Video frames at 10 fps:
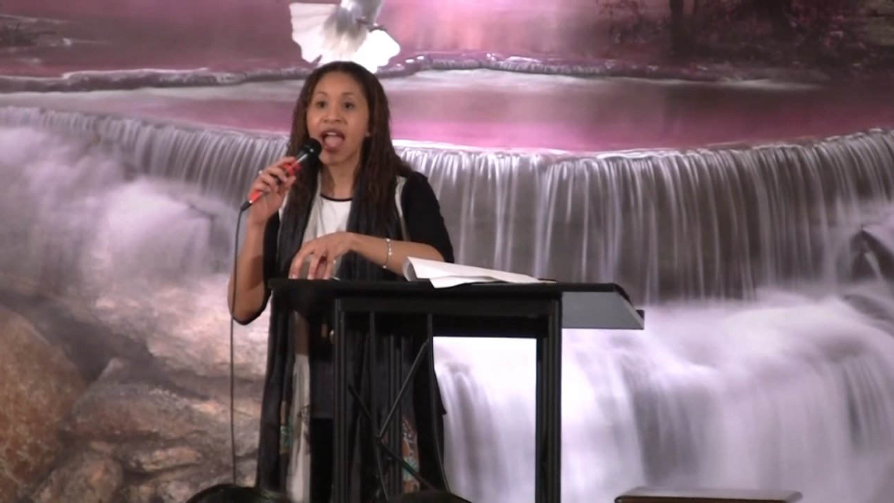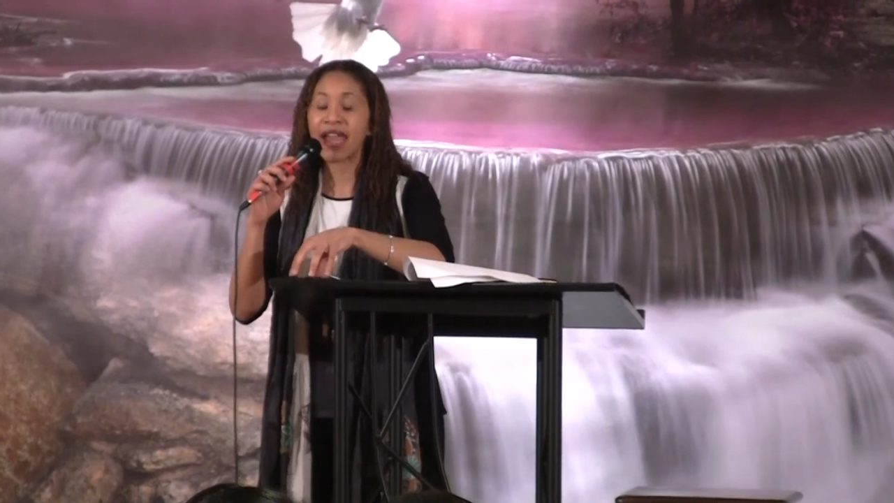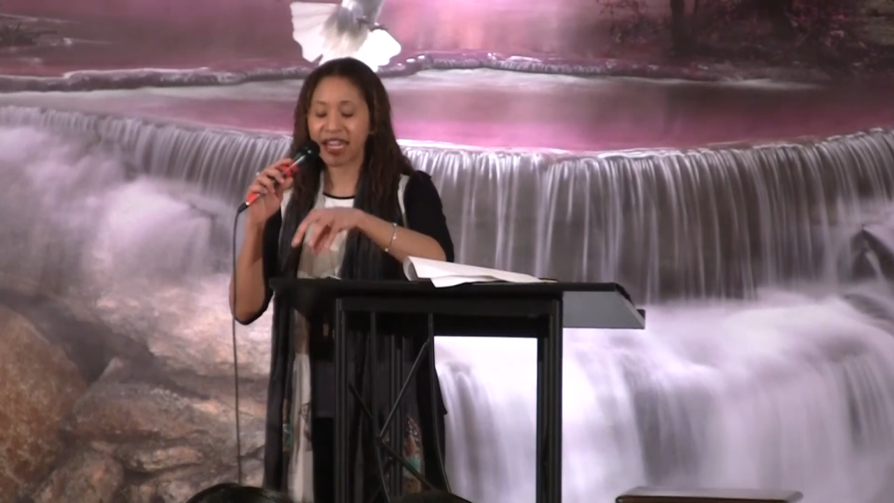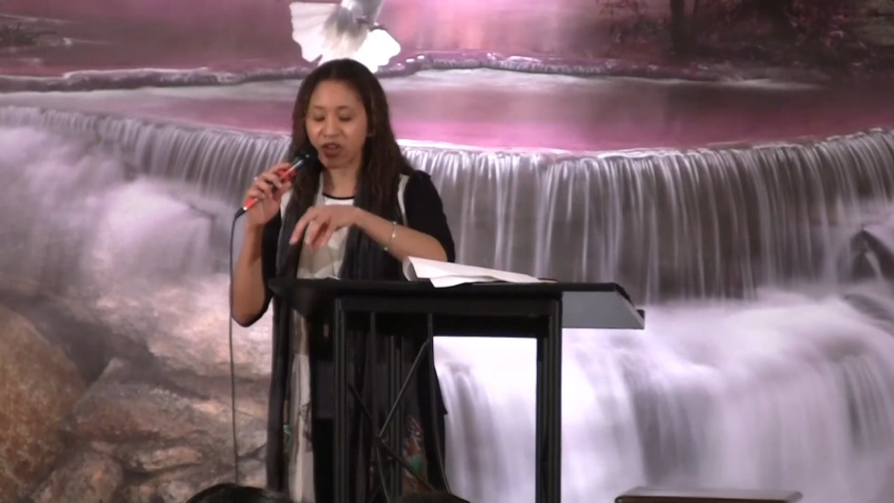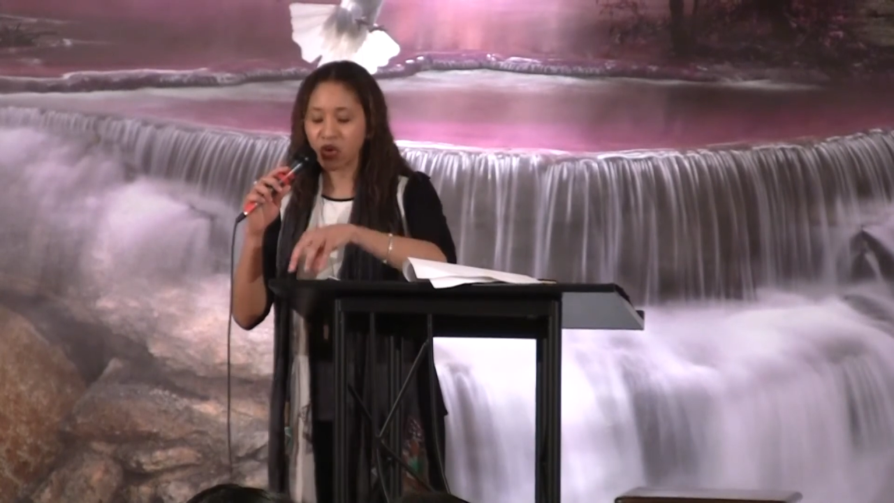
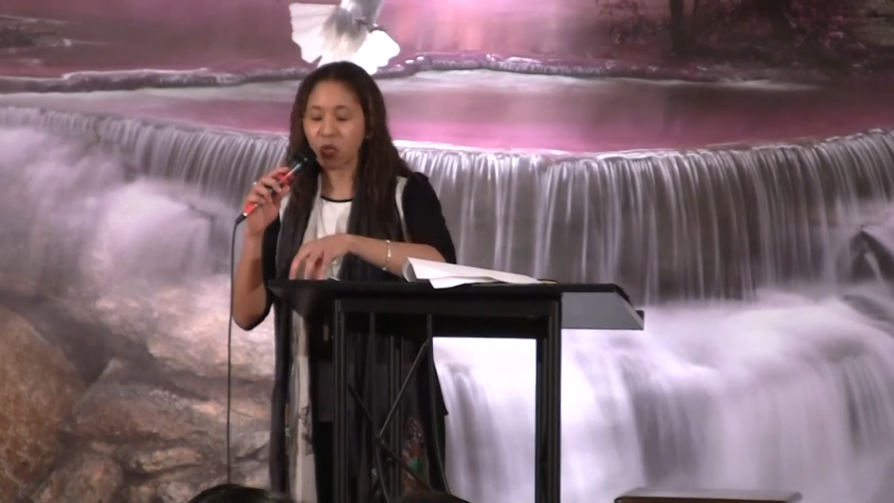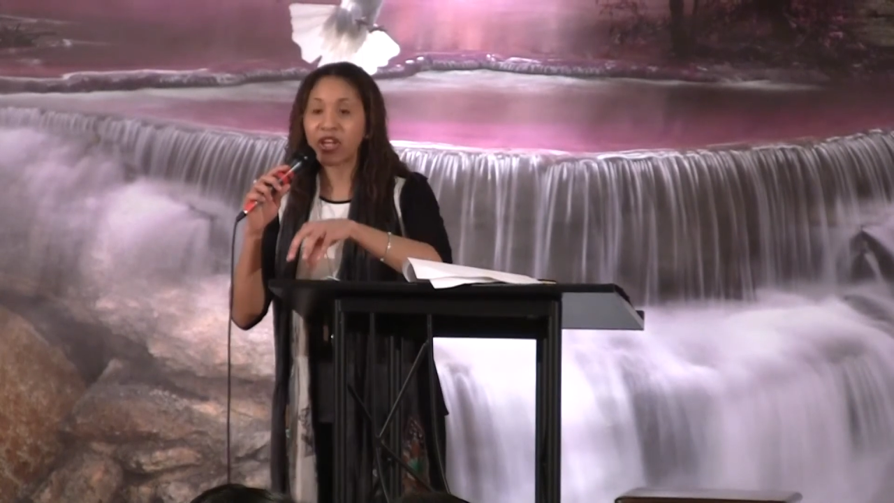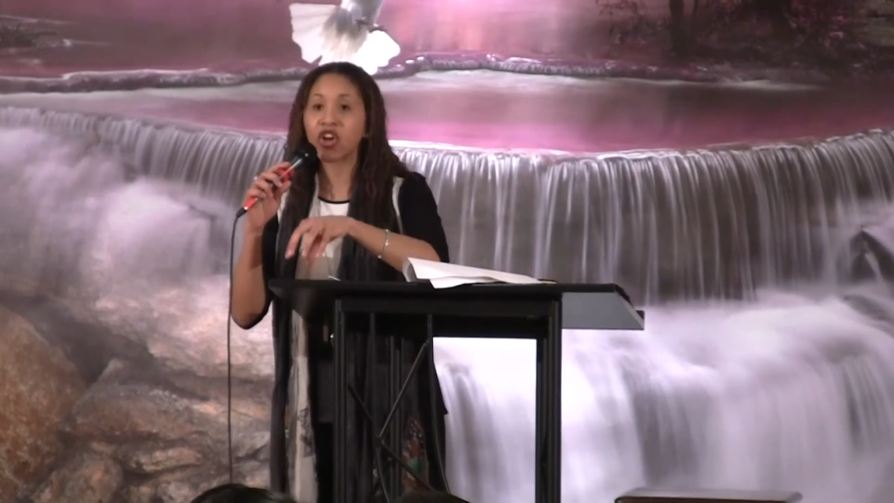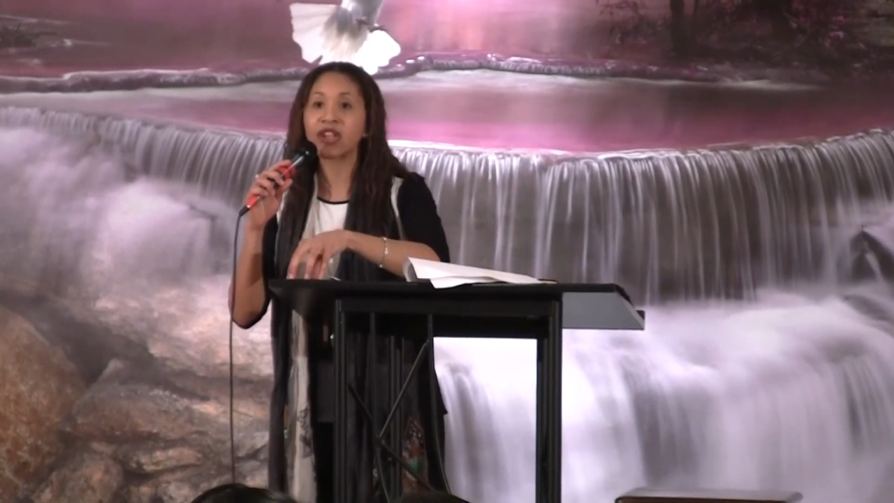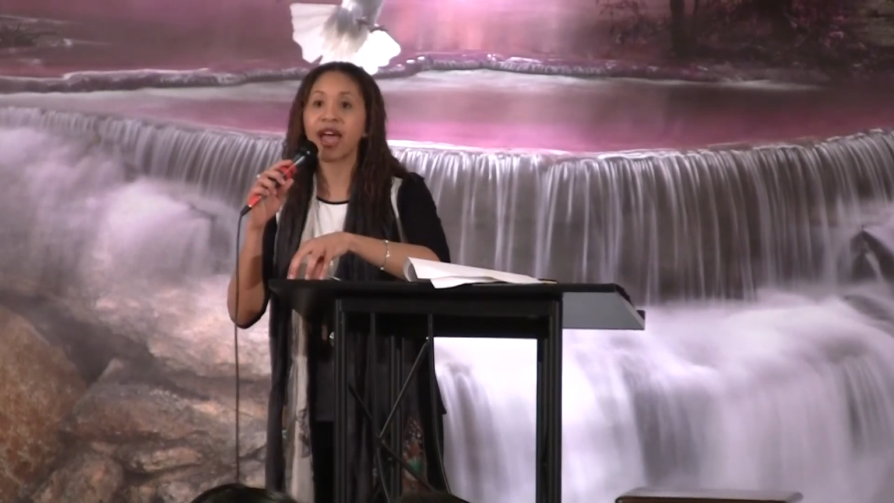and he knew
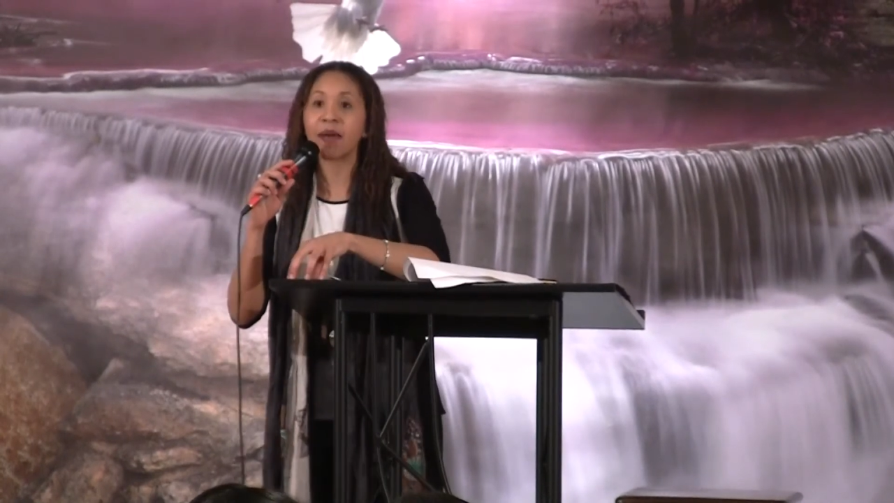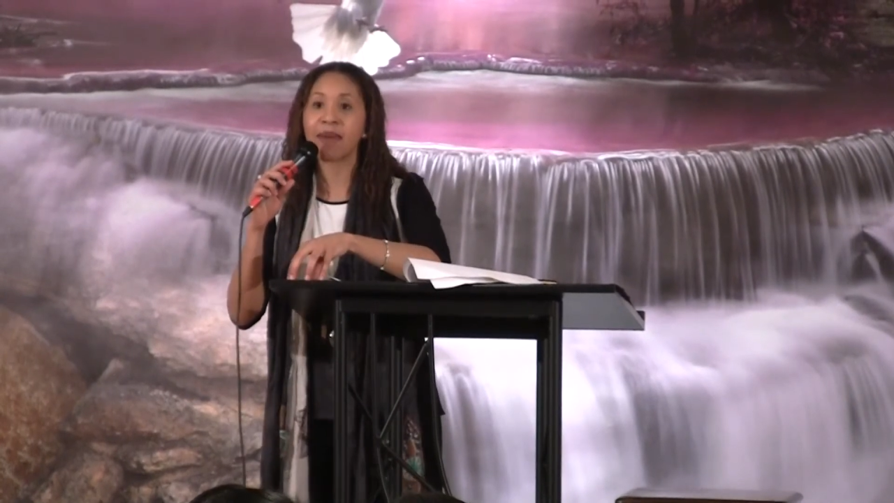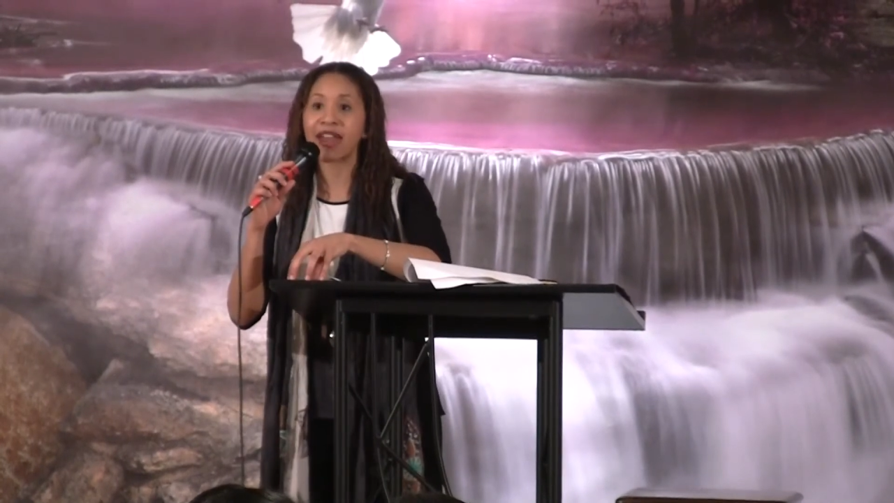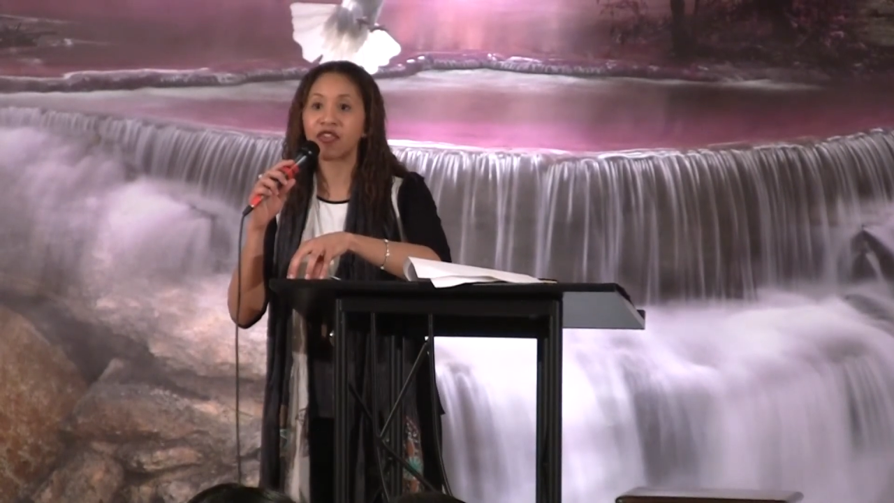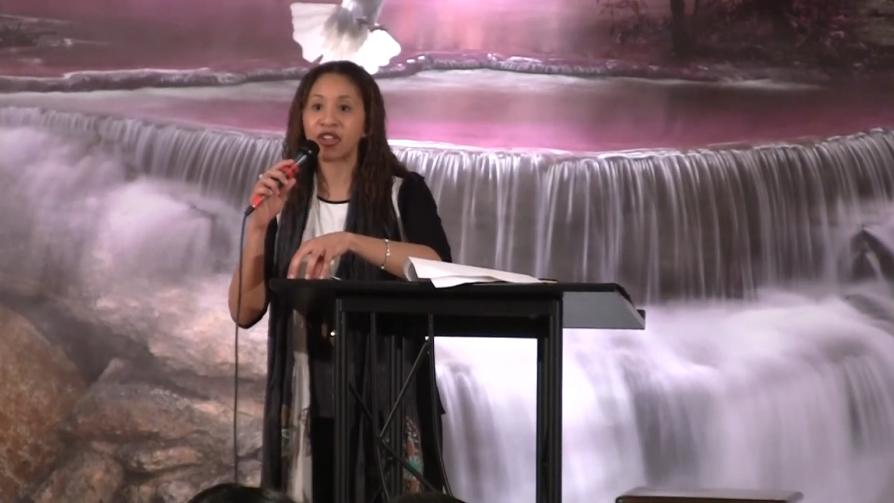we could not
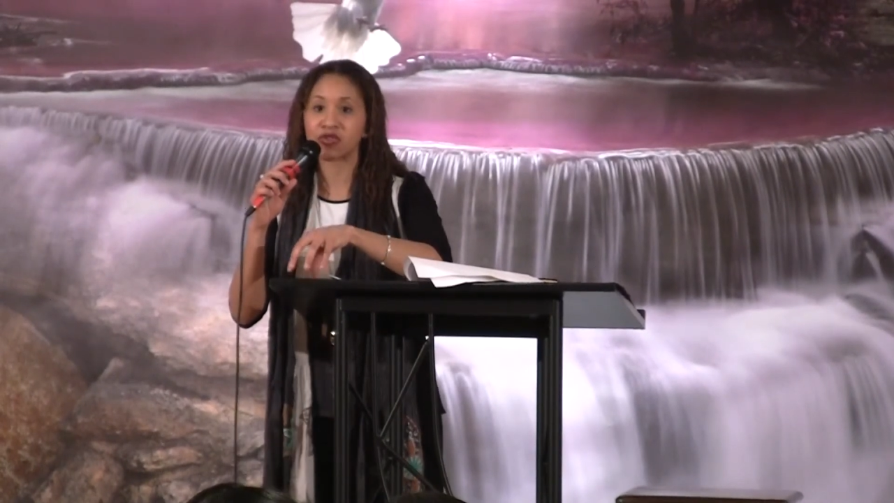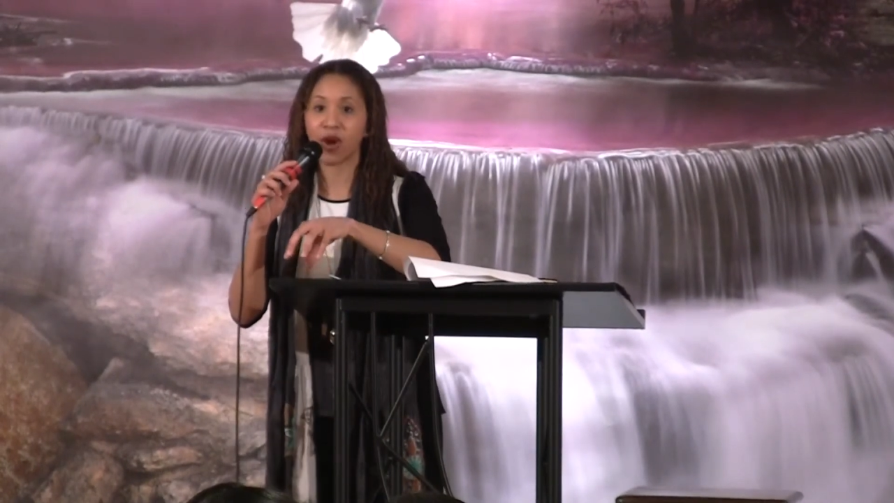manifest